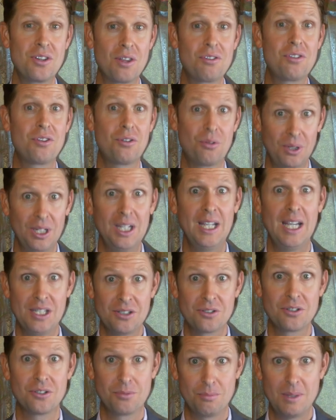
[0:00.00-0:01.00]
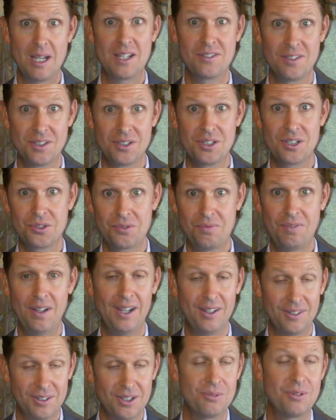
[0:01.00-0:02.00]
the three angels' messages
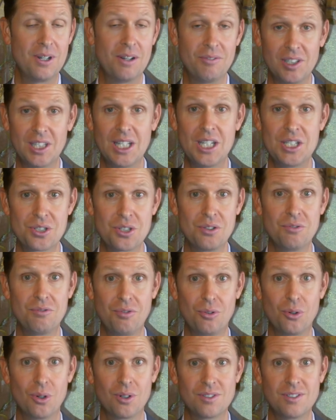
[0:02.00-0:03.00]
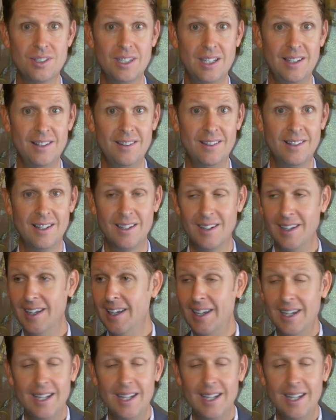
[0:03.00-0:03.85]
found in Revelation 14 that